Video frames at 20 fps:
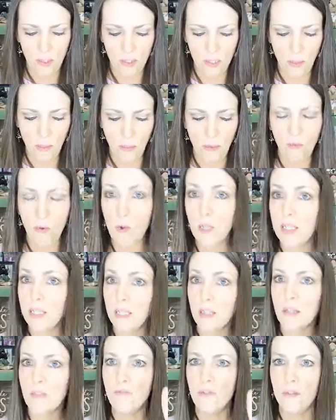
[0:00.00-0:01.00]
December
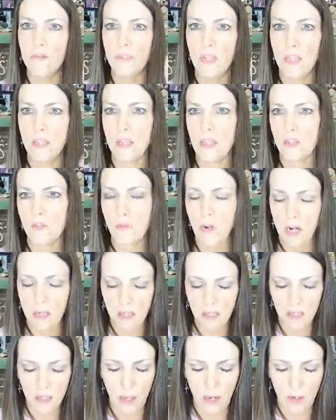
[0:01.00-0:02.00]
14th and 15th. That's
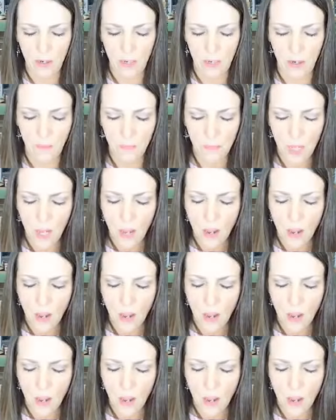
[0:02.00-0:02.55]
Friday, Saturday.